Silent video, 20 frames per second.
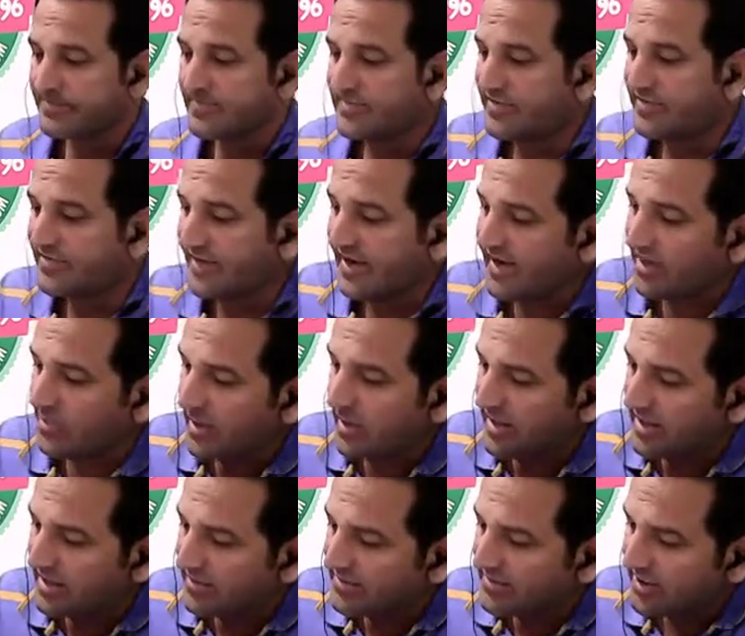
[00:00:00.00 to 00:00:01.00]
The second
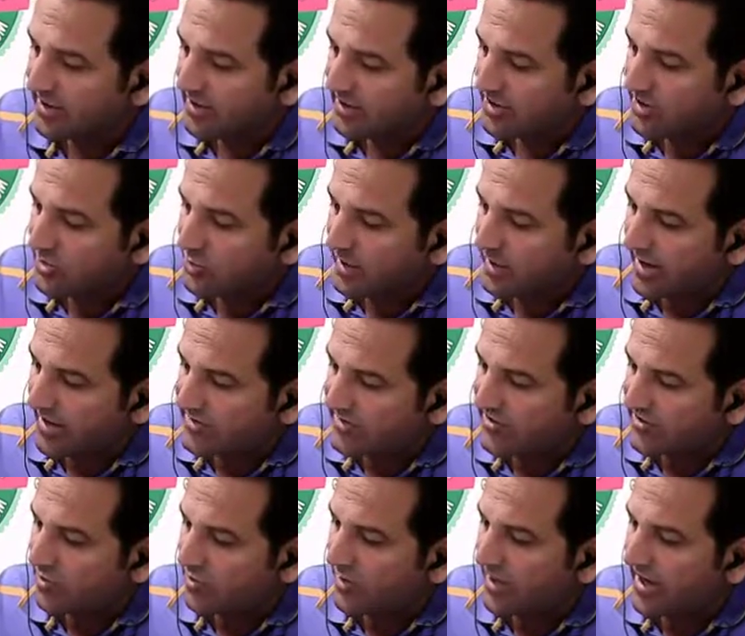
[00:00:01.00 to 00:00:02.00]
one is 2x
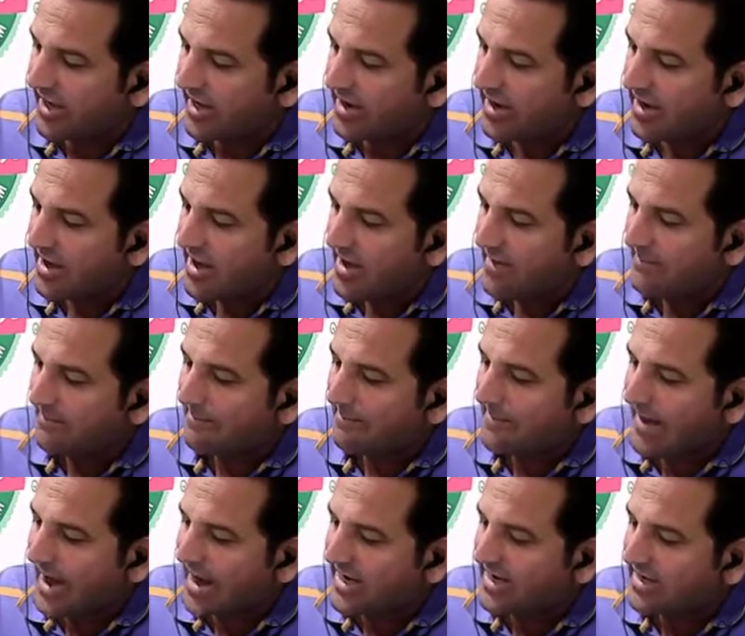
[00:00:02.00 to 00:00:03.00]
square
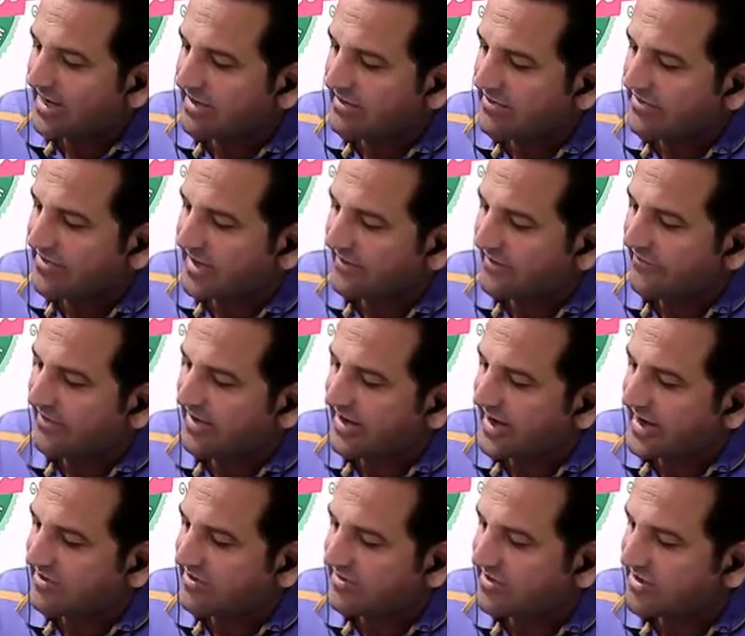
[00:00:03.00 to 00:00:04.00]
minus
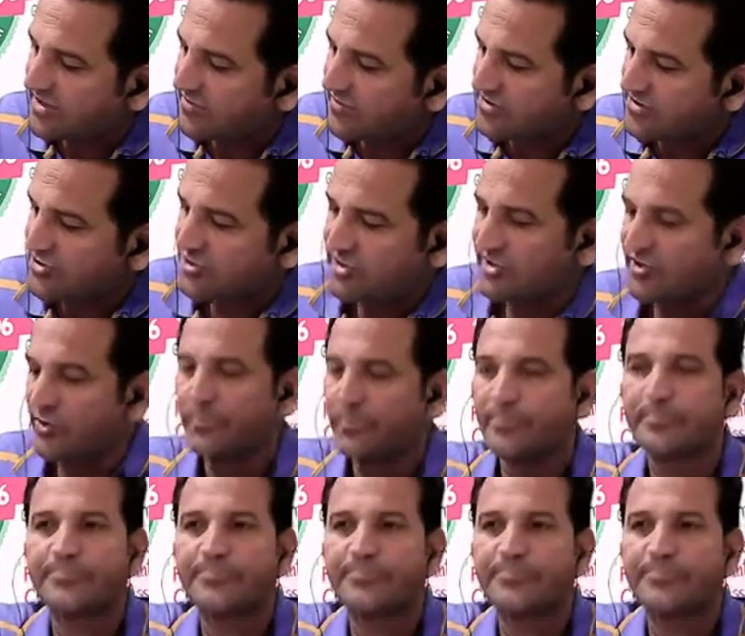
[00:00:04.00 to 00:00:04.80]
7x is equals to 0.